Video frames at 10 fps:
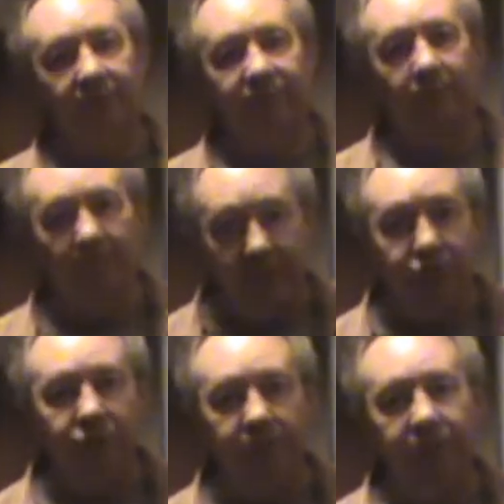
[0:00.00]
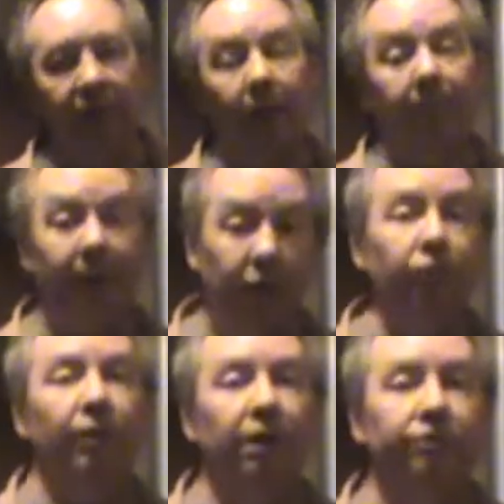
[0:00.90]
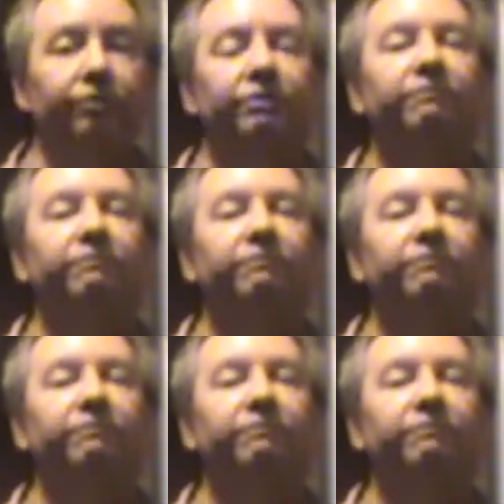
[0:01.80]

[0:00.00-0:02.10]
information about Rodgers